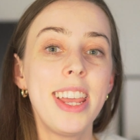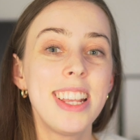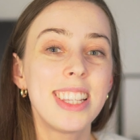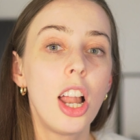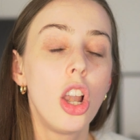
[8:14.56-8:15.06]

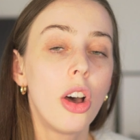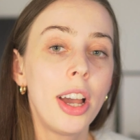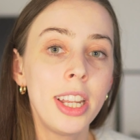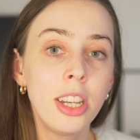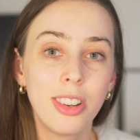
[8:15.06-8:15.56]
is
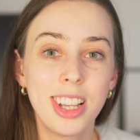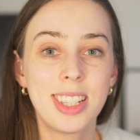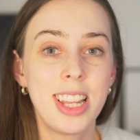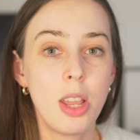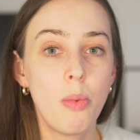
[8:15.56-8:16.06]
aligning
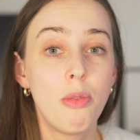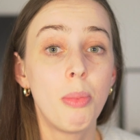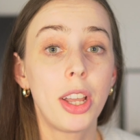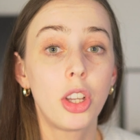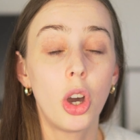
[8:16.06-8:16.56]
nicely with
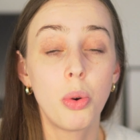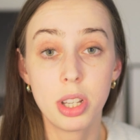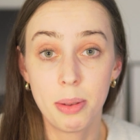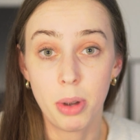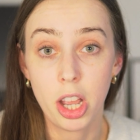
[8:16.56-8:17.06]
my
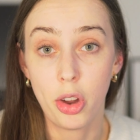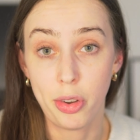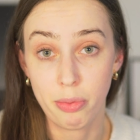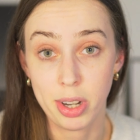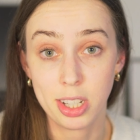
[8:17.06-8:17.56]
goals and my
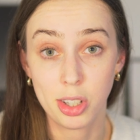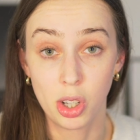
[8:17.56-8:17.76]
own risk